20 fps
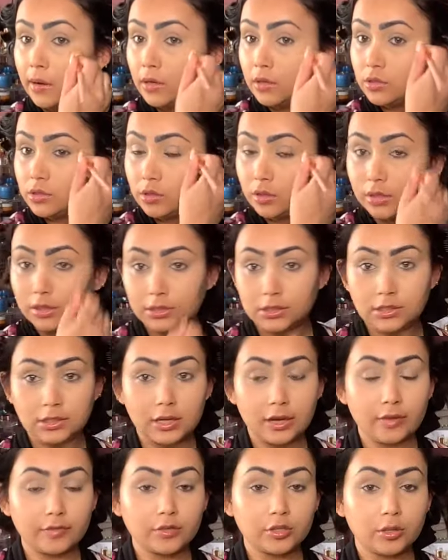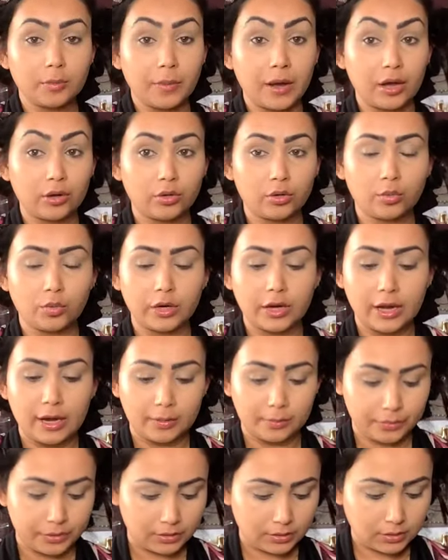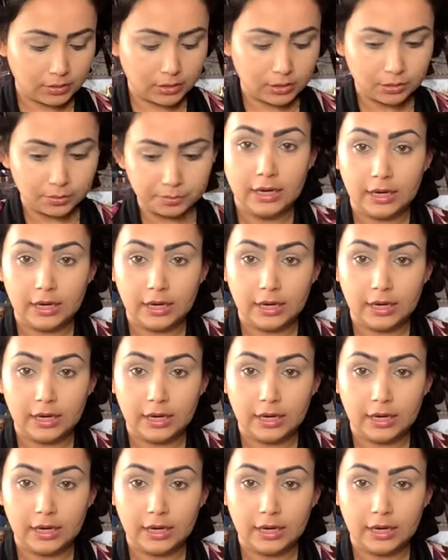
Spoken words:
So let's see after the powder what happens.